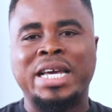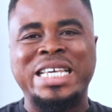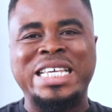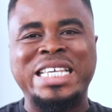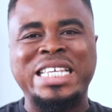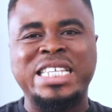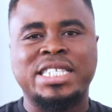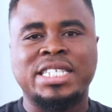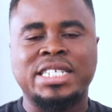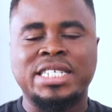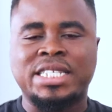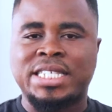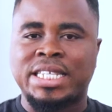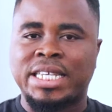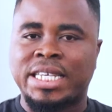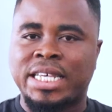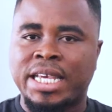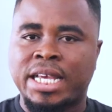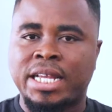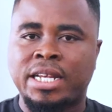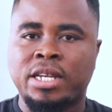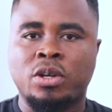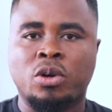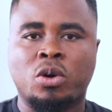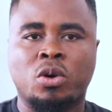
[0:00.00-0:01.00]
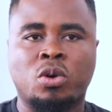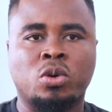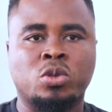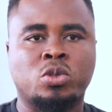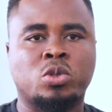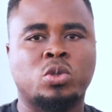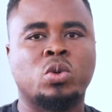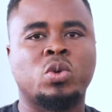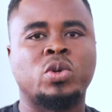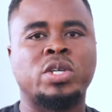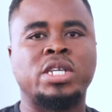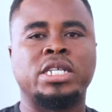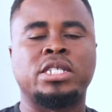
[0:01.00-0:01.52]
easy to get or
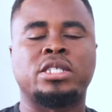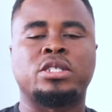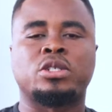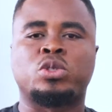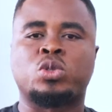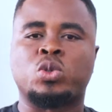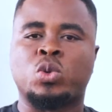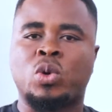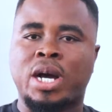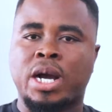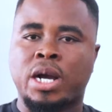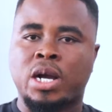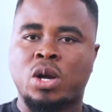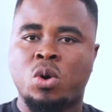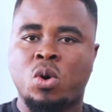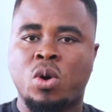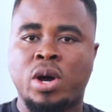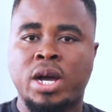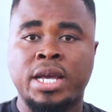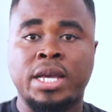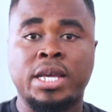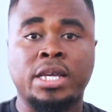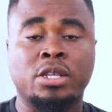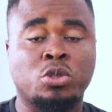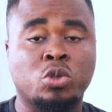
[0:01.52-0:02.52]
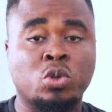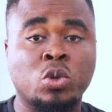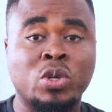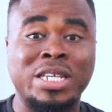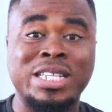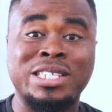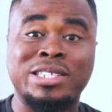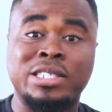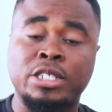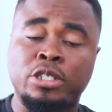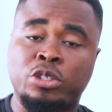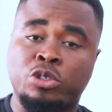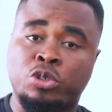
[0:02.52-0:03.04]
so easy to acquire and so
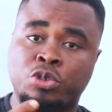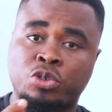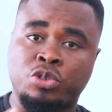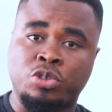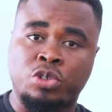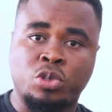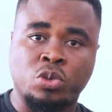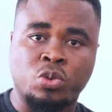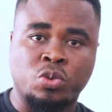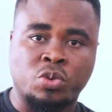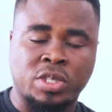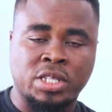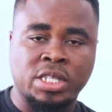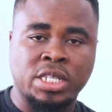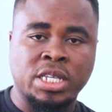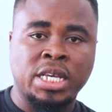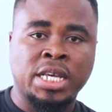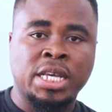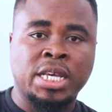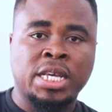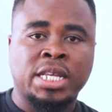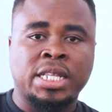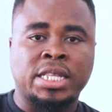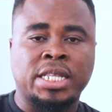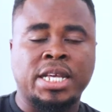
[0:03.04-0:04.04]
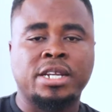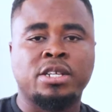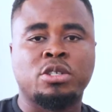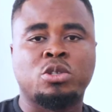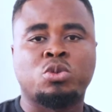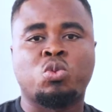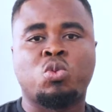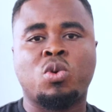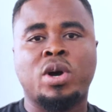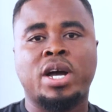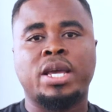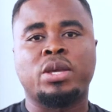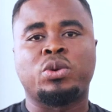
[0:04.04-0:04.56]
easy to use. That
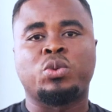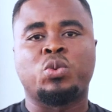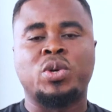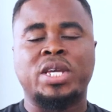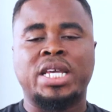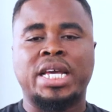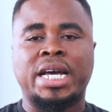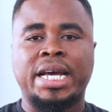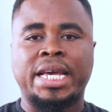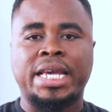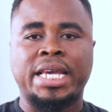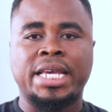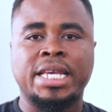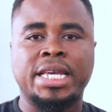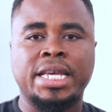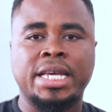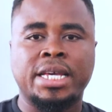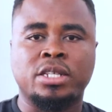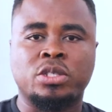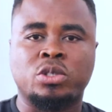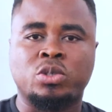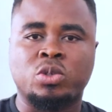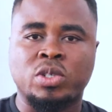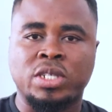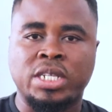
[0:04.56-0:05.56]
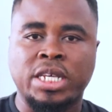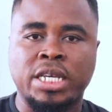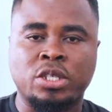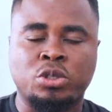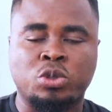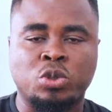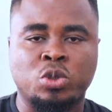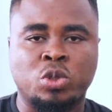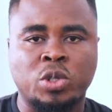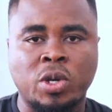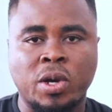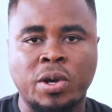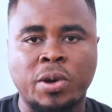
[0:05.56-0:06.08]
is why we are here today
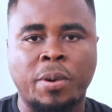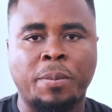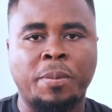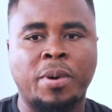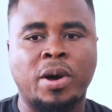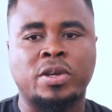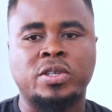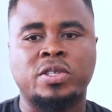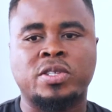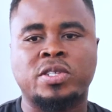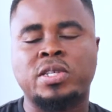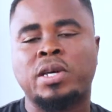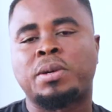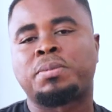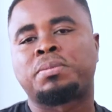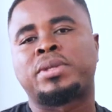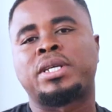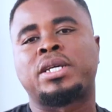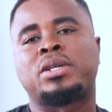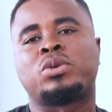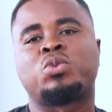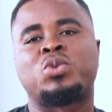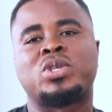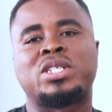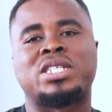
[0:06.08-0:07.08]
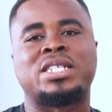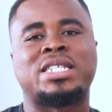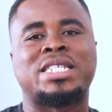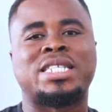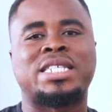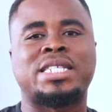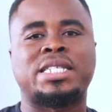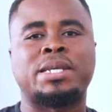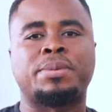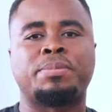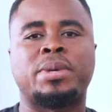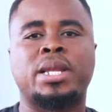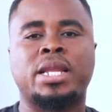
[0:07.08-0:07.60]
to talk about something which is
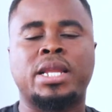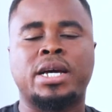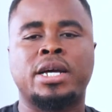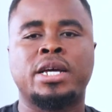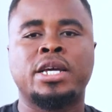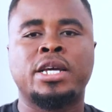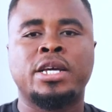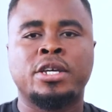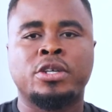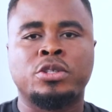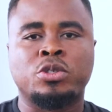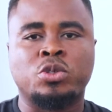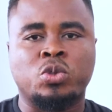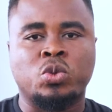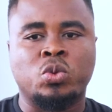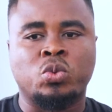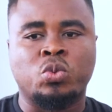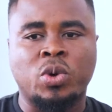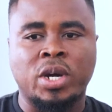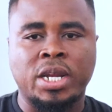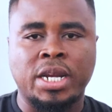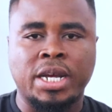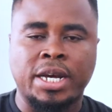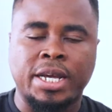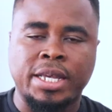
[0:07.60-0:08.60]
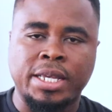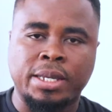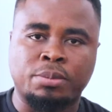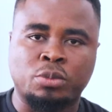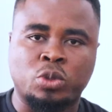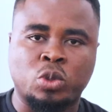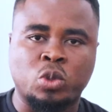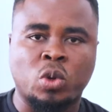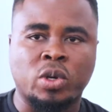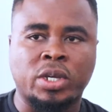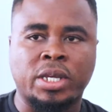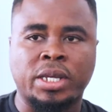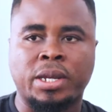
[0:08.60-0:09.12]
similar to what I am
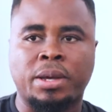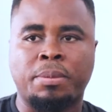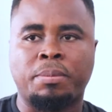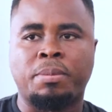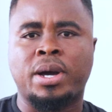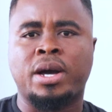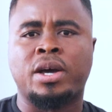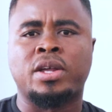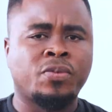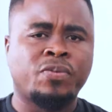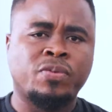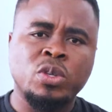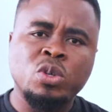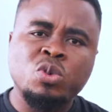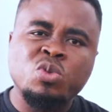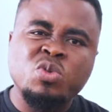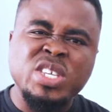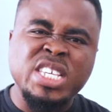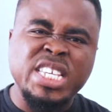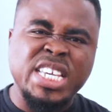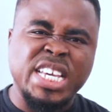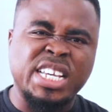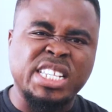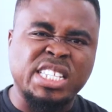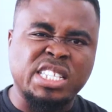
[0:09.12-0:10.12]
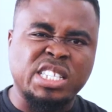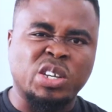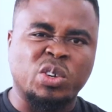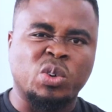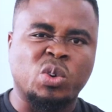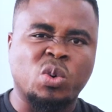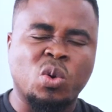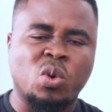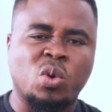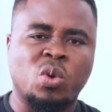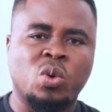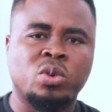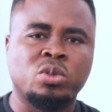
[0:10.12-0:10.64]
talking about. A few years
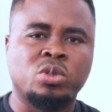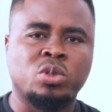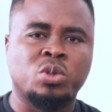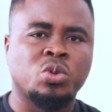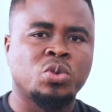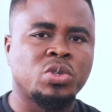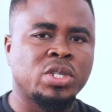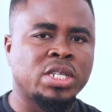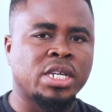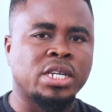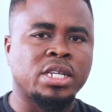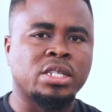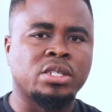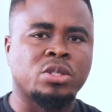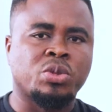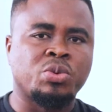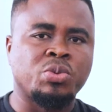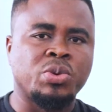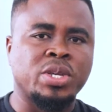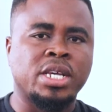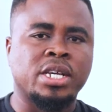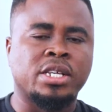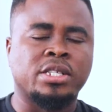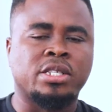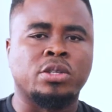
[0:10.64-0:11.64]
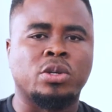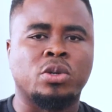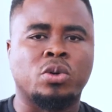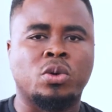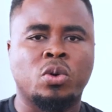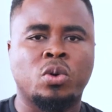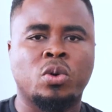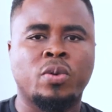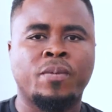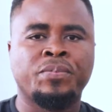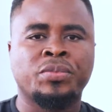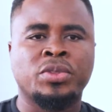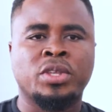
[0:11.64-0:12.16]
ago, 2 years, 3 years
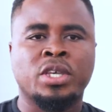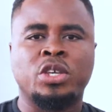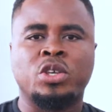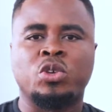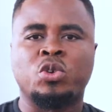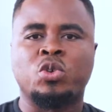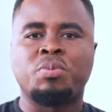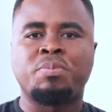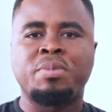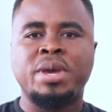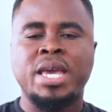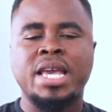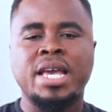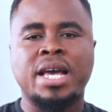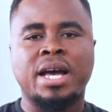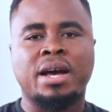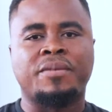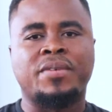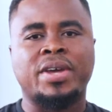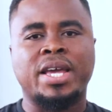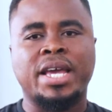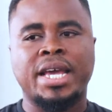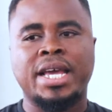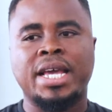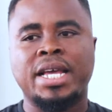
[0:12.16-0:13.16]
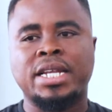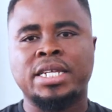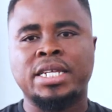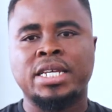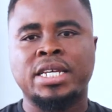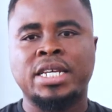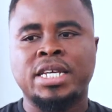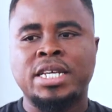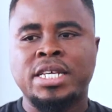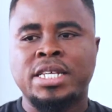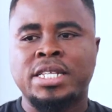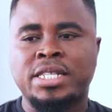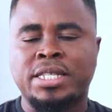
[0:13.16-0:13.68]
ago, you may have heard
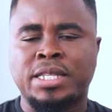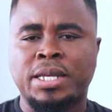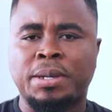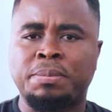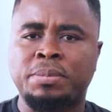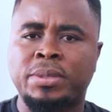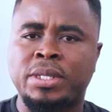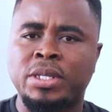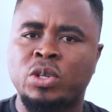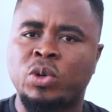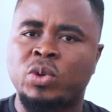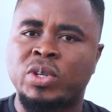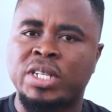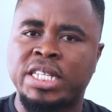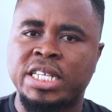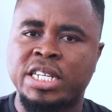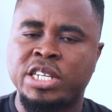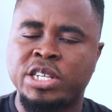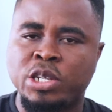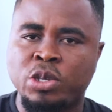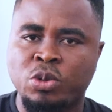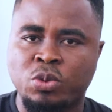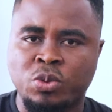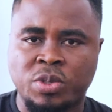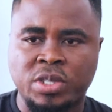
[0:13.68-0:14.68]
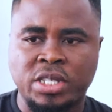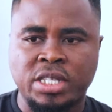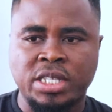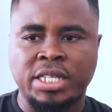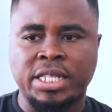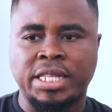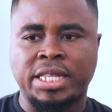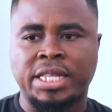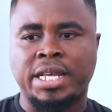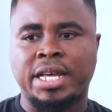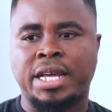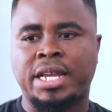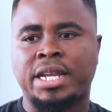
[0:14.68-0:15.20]
something on the news
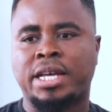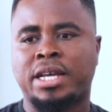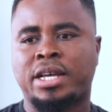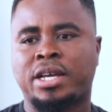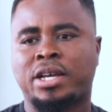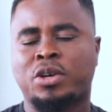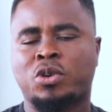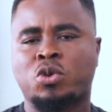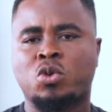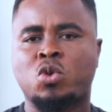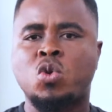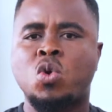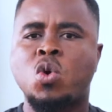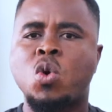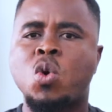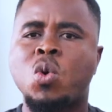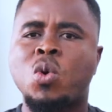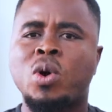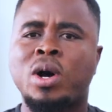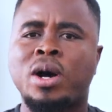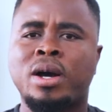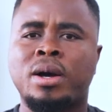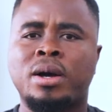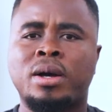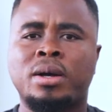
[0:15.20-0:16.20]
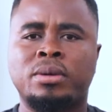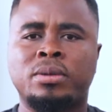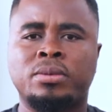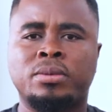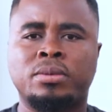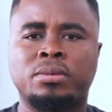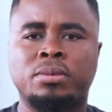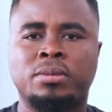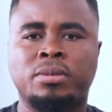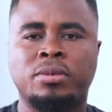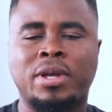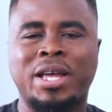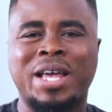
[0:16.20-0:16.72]
that COA
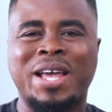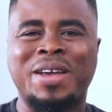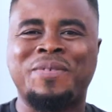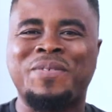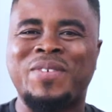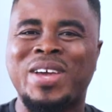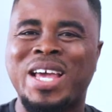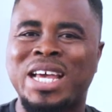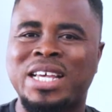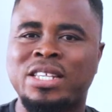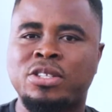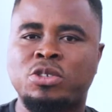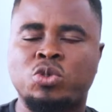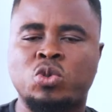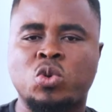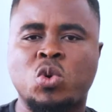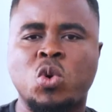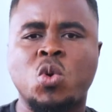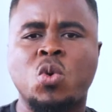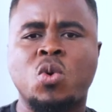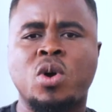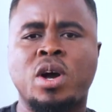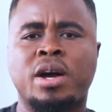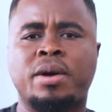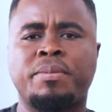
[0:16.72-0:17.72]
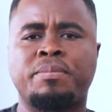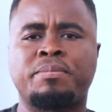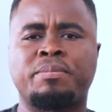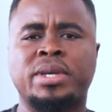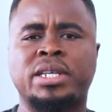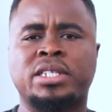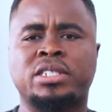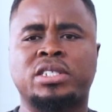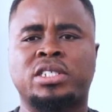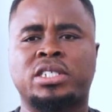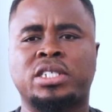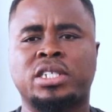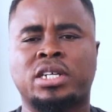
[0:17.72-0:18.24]
FS, COA
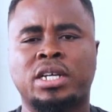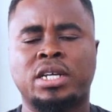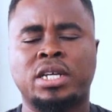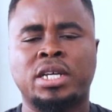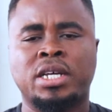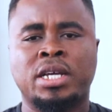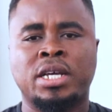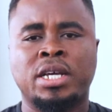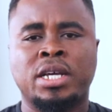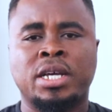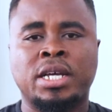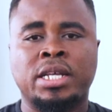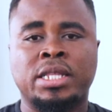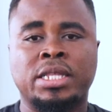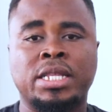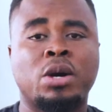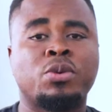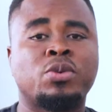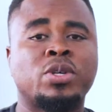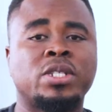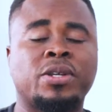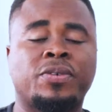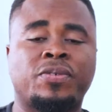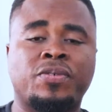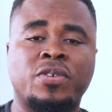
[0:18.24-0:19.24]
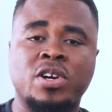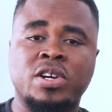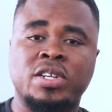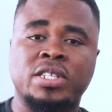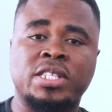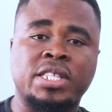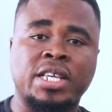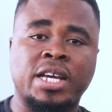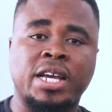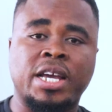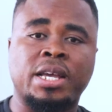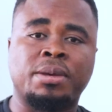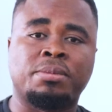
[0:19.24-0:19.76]
mixture, that was the
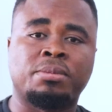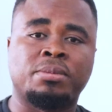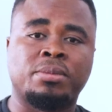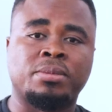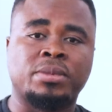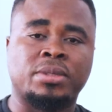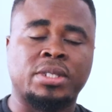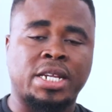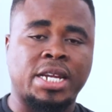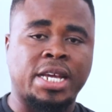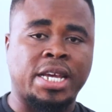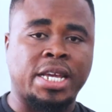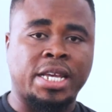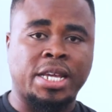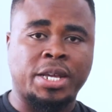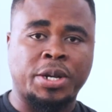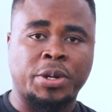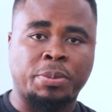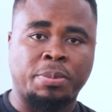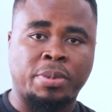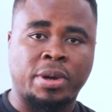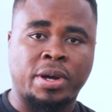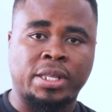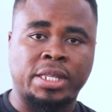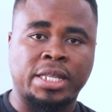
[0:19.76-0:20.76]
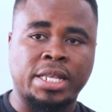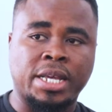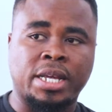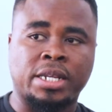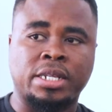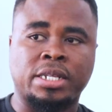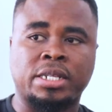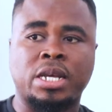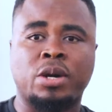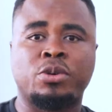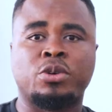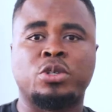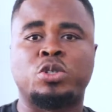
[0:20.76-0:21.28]
first time that I heard about
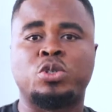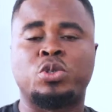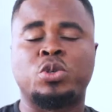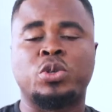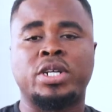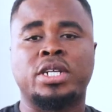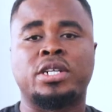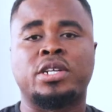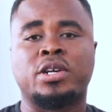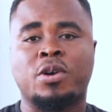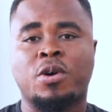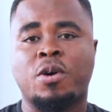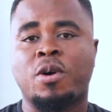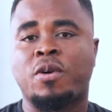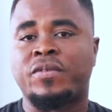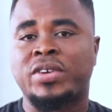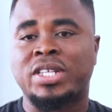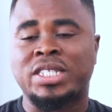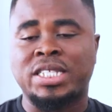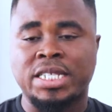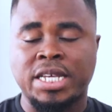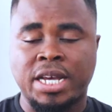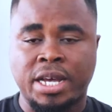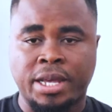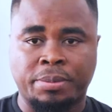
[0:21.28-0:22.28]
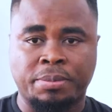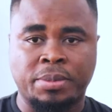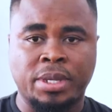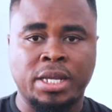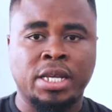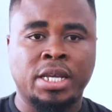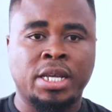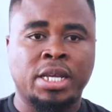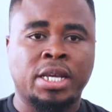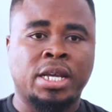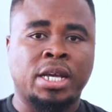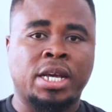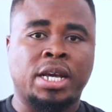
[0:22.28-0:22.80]
that. That was during the COVID time.
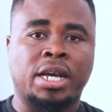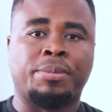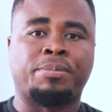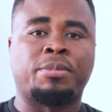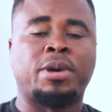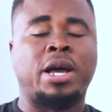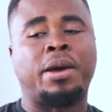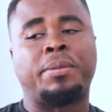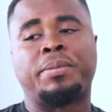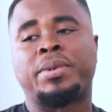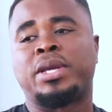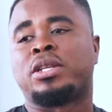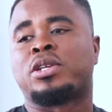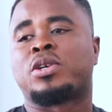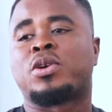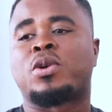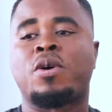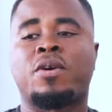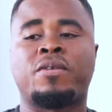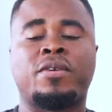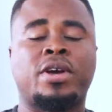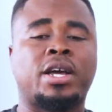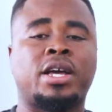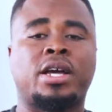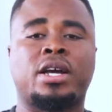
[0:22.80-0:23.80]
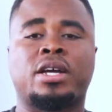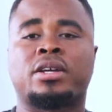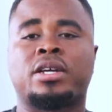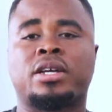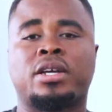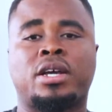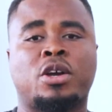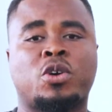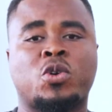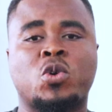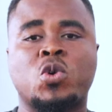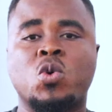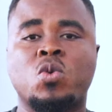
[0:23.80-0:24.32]

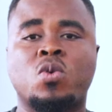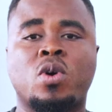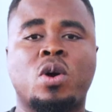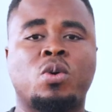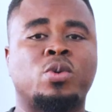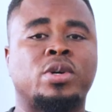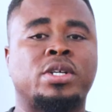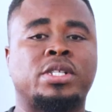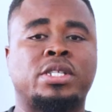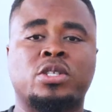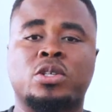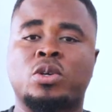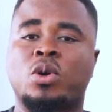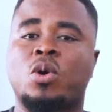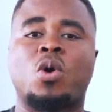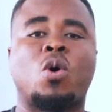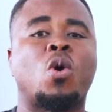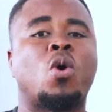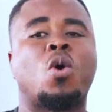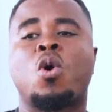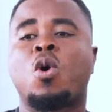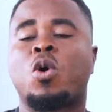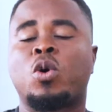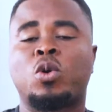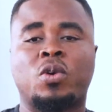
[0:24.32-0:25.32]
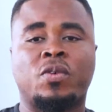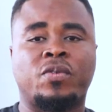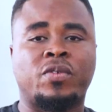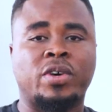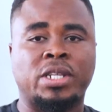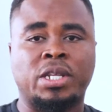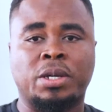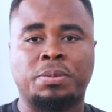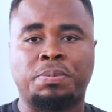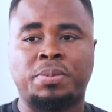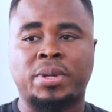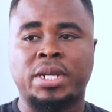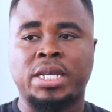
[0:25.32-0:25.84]
COA was all over
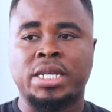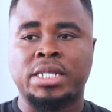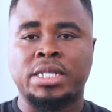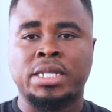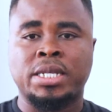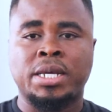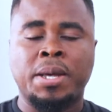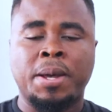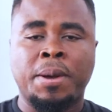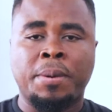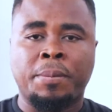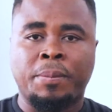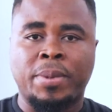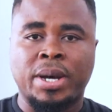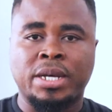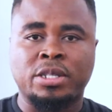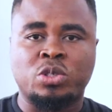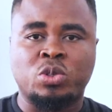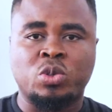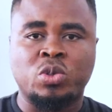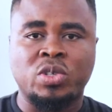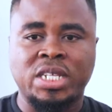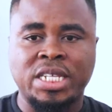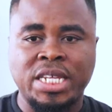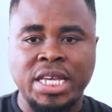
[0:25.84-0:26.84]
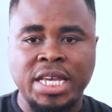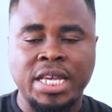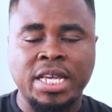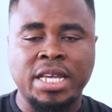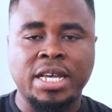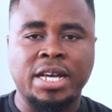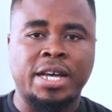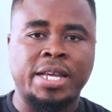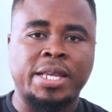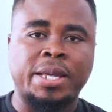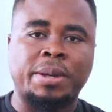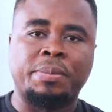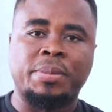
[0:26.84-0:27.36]
the place. But today
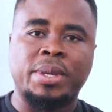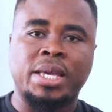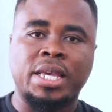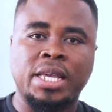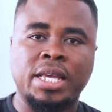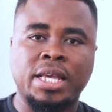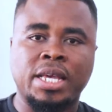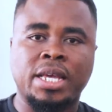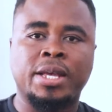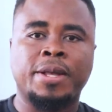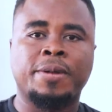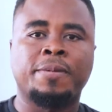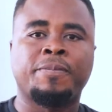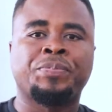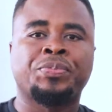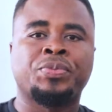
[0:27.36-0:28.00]
I am here